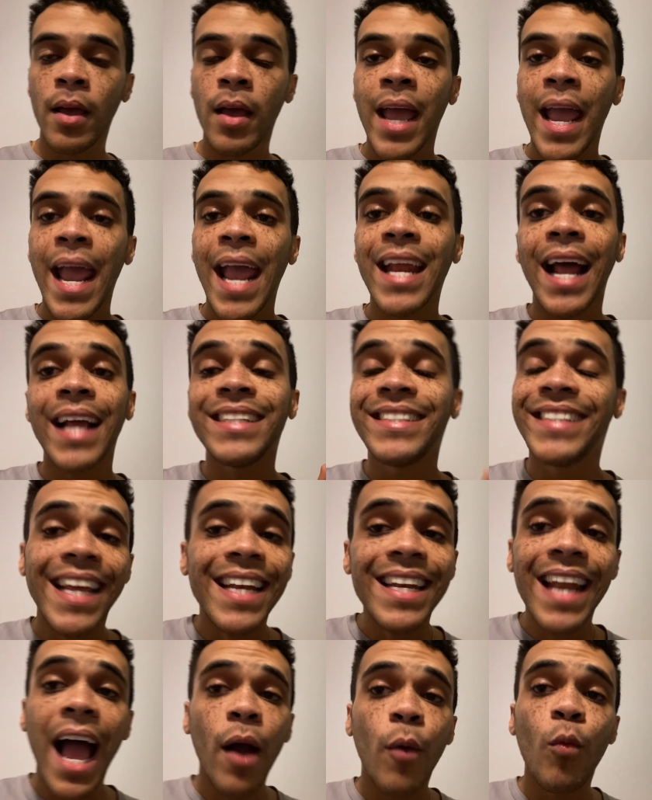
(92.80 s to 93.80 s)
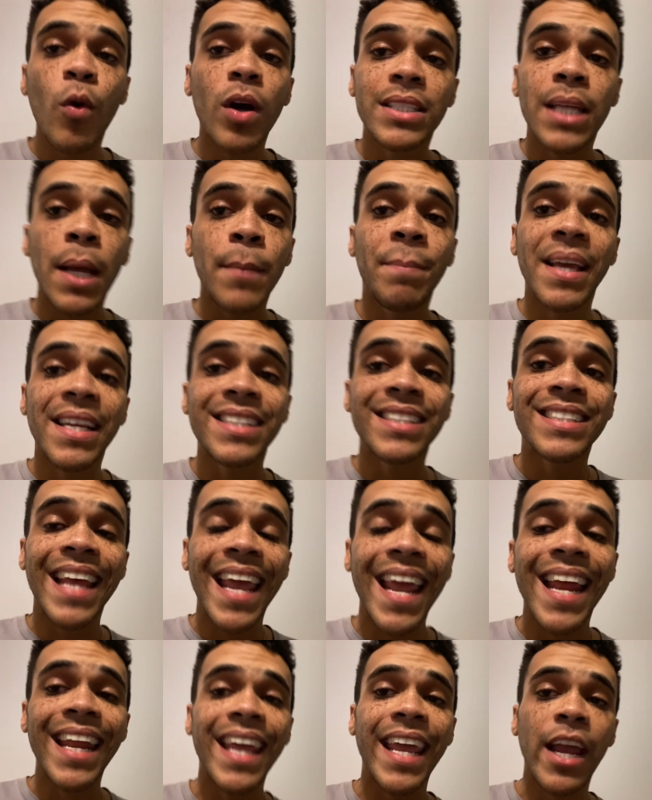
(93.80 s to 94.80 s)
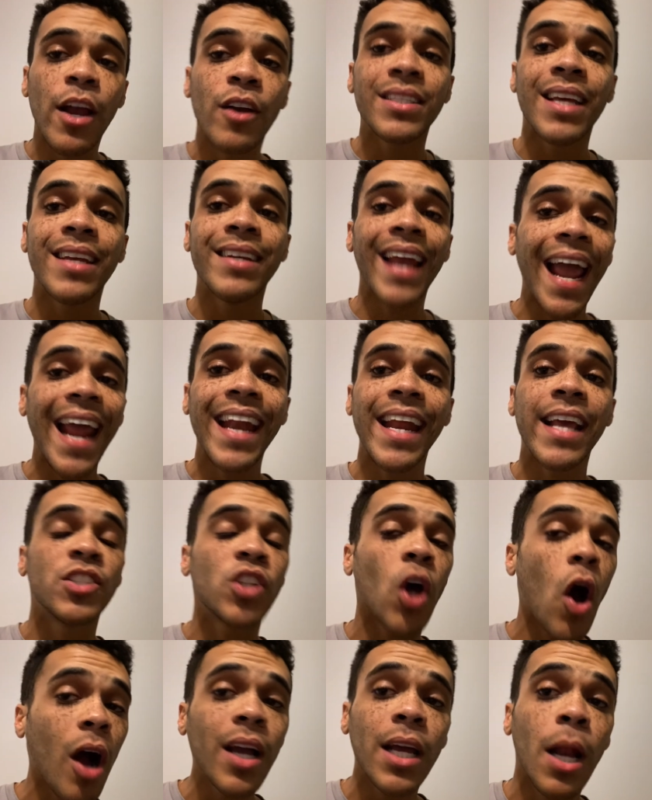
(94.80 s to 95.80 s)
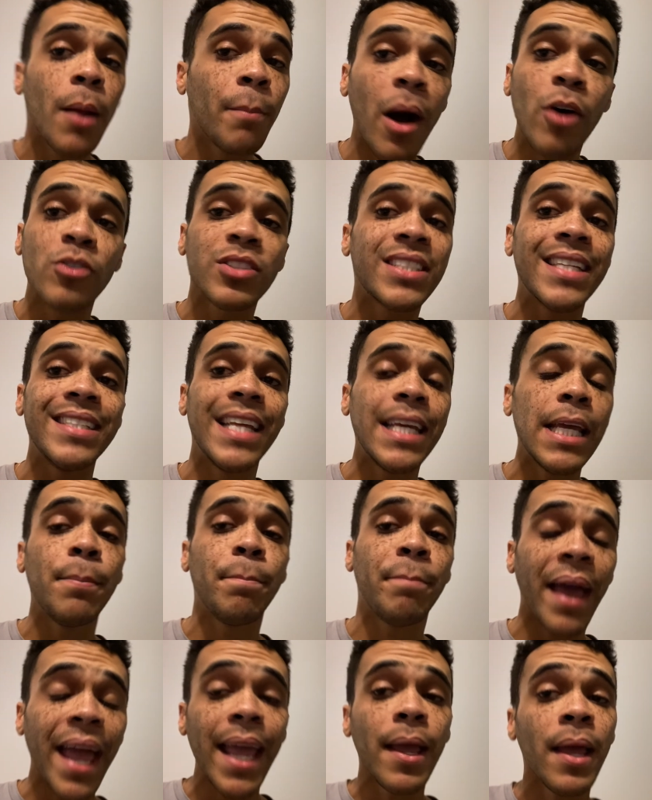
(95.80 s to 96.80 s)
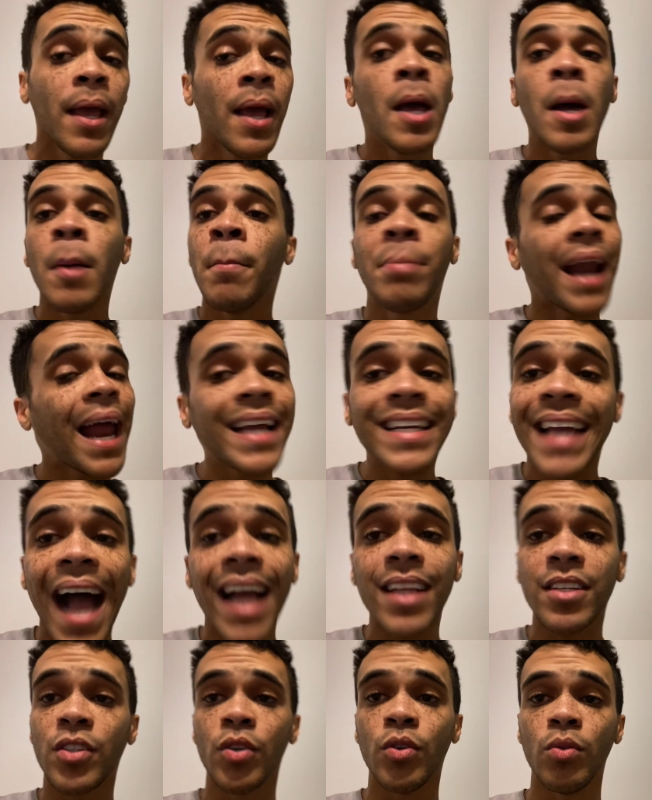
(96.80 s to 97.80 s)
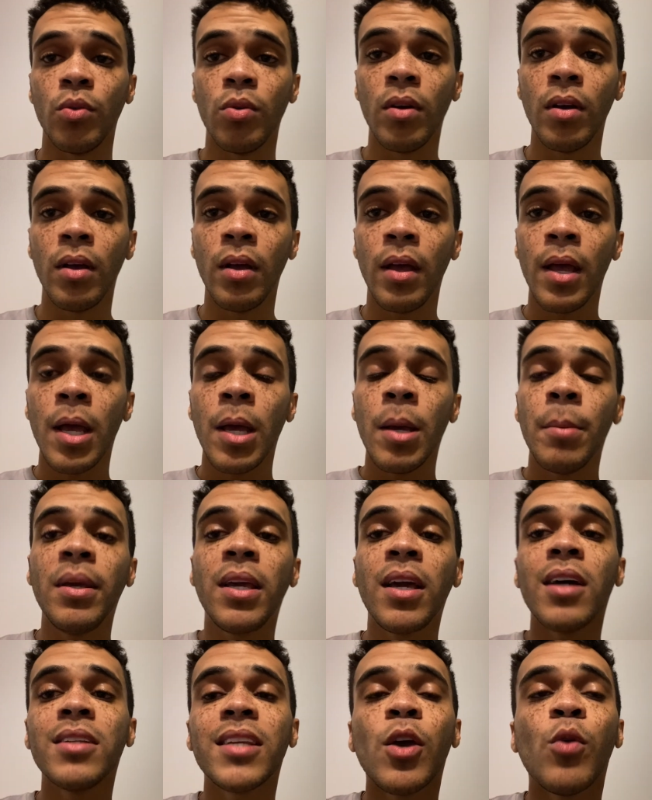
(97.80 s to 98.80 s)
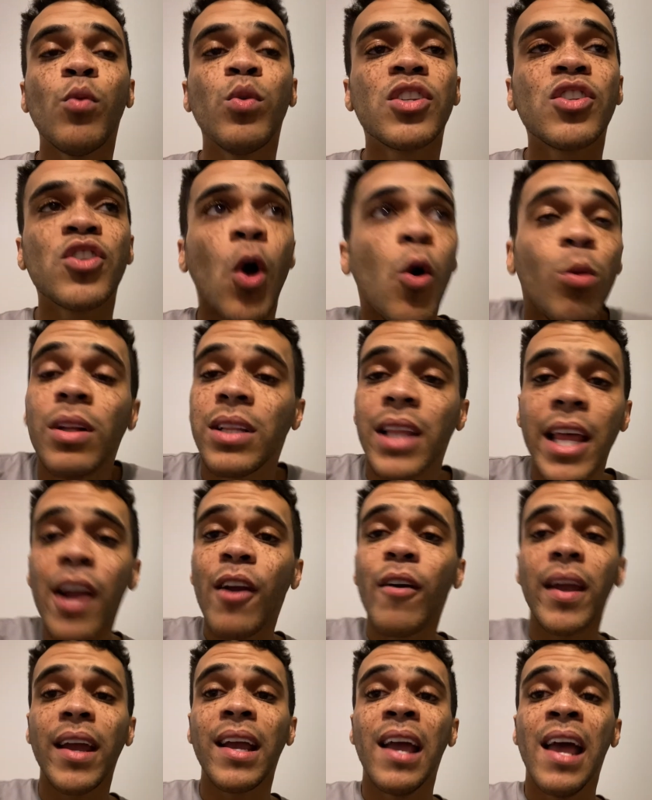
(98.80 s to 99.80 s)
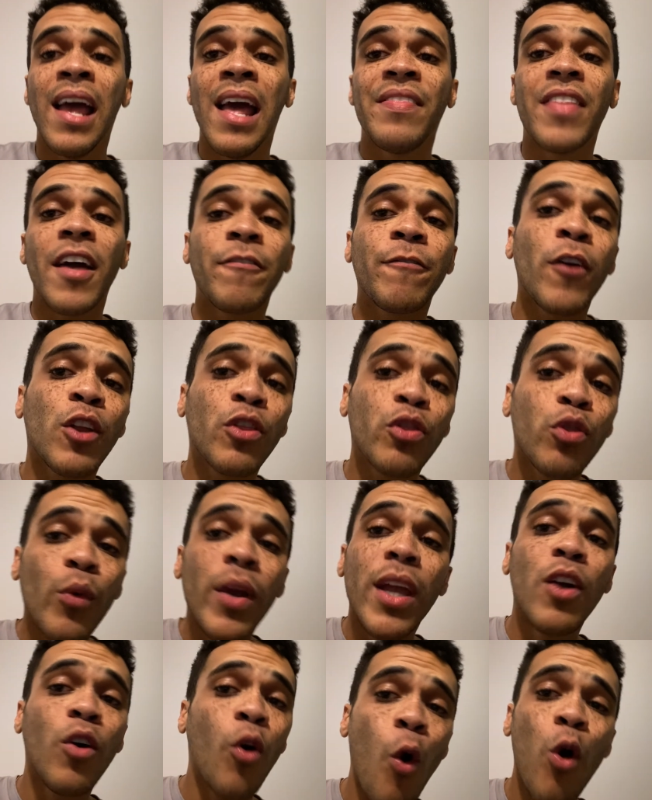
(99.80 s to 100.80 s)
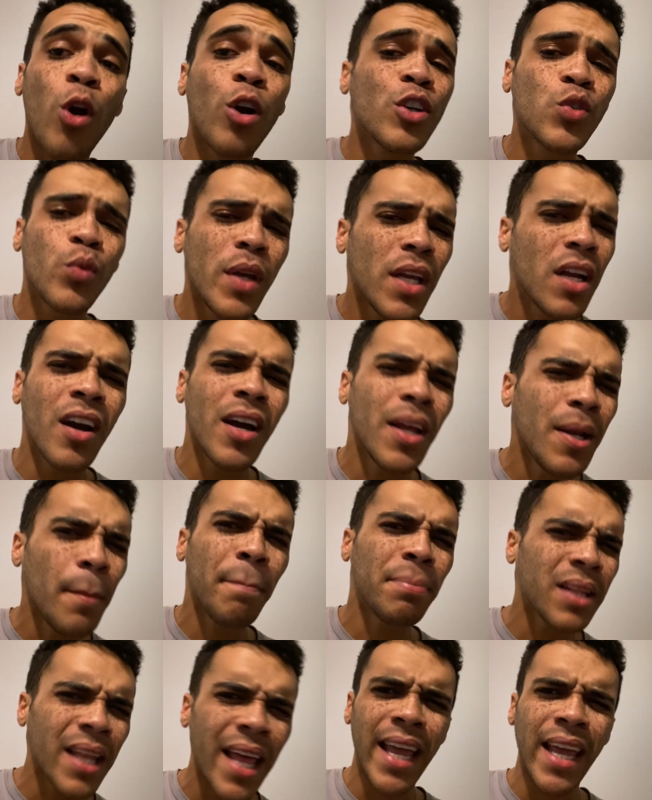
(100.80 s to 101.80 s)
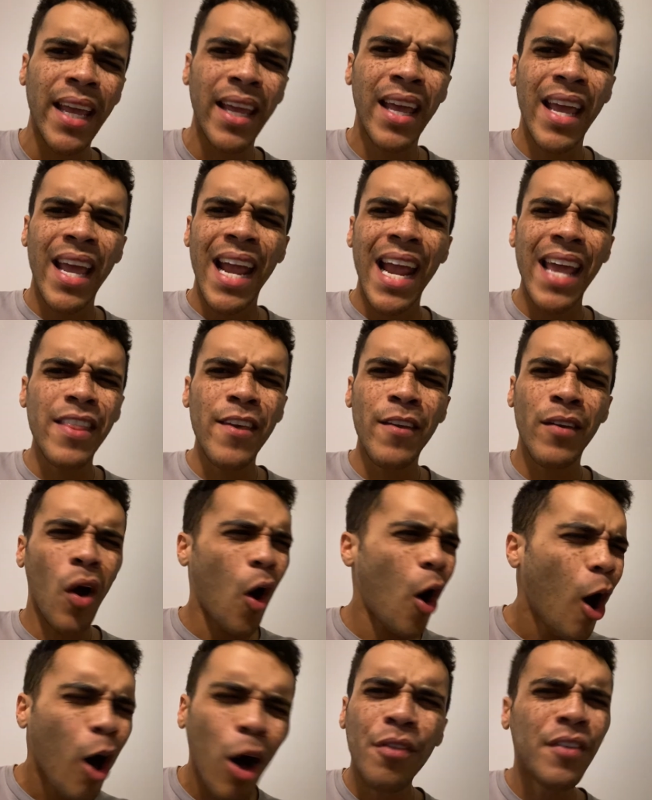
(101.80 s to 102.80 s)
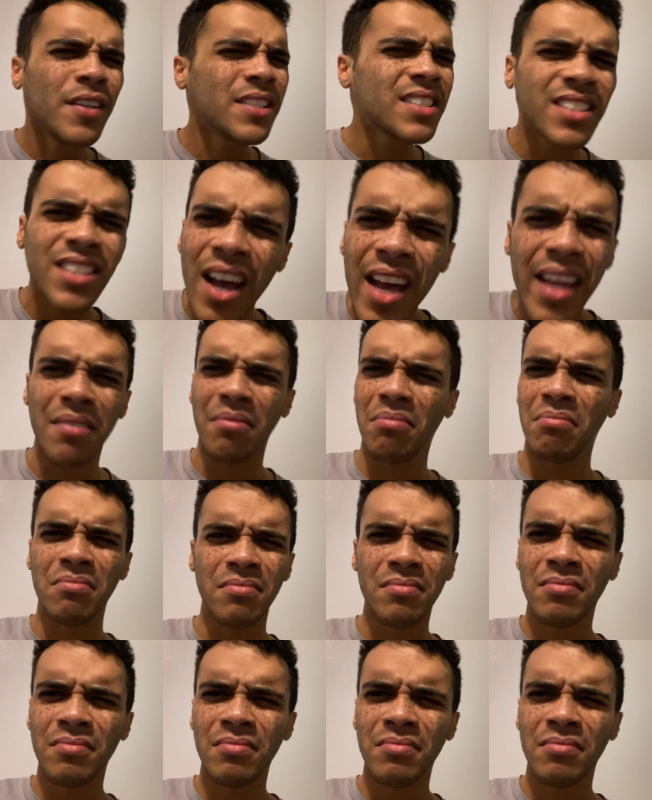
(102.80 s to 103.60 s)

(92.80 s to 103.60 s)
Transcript: And I did not want to be standing here tonight and talking about Saddiq Bey, but I got to. Because it was so glaring that for 3 quarters we couldn't play. And then all of a sudden,